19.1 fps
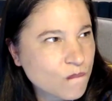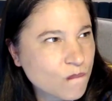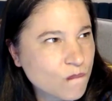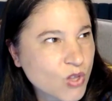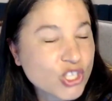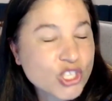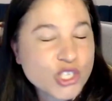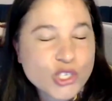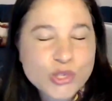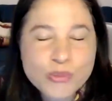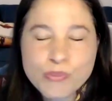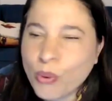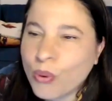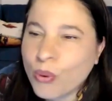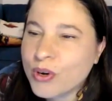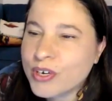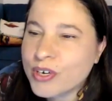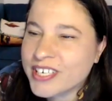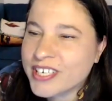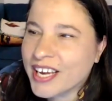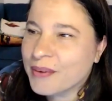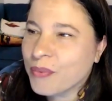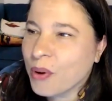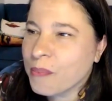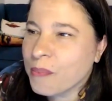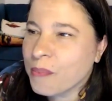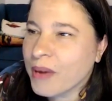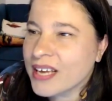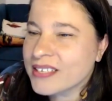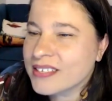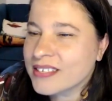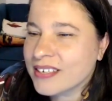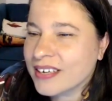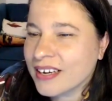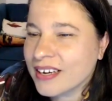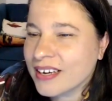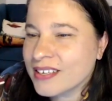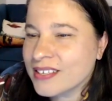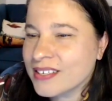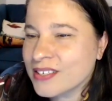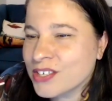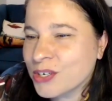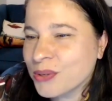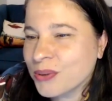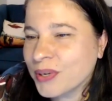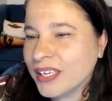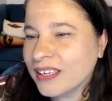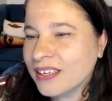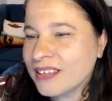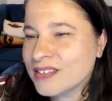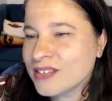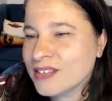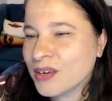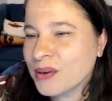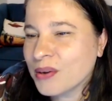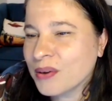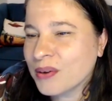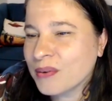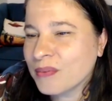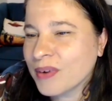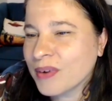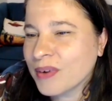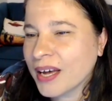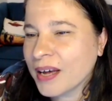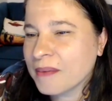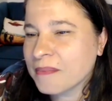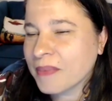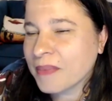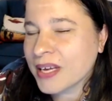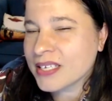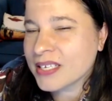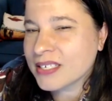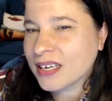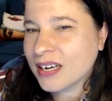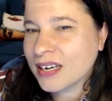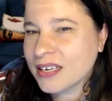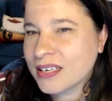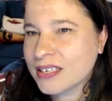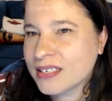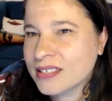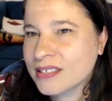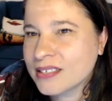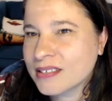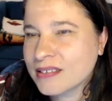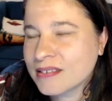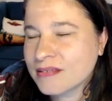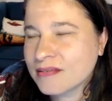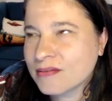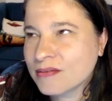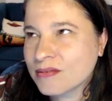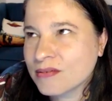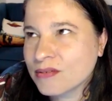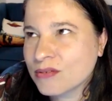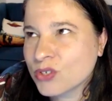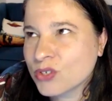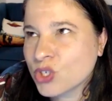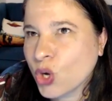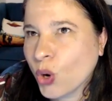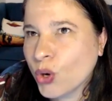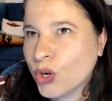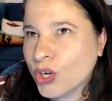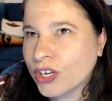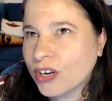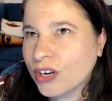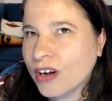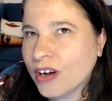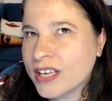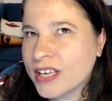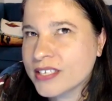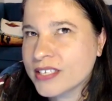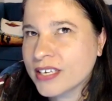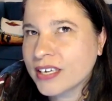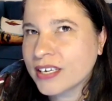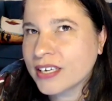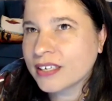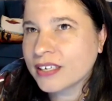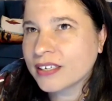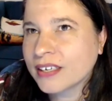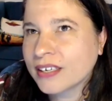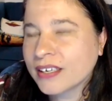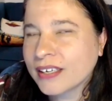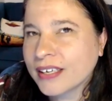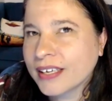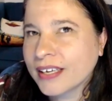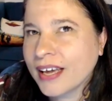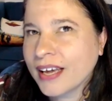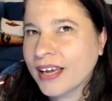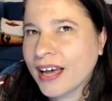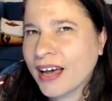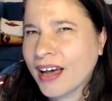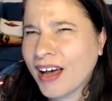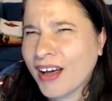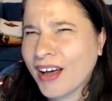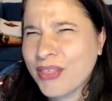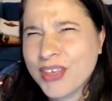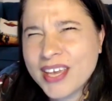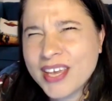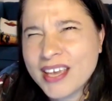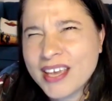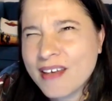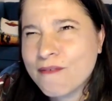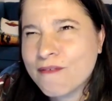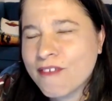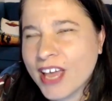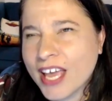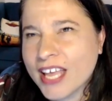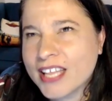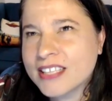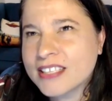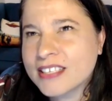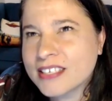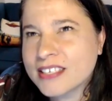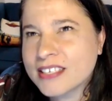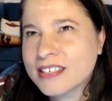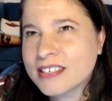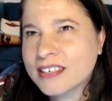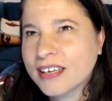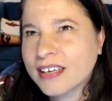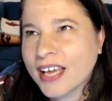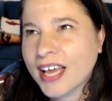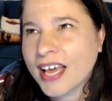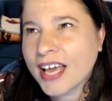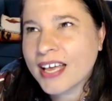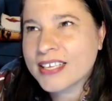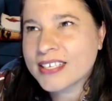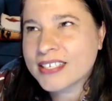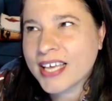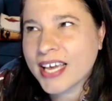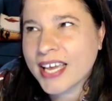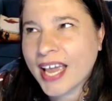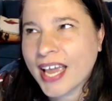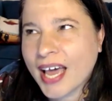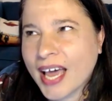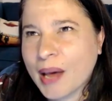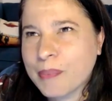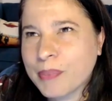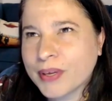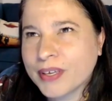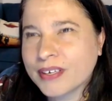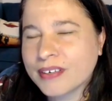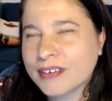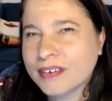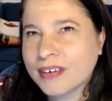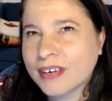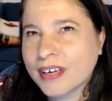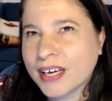Sport and what MasterCard is doing. So MasterCard is tokenizing, I think, events as they happen.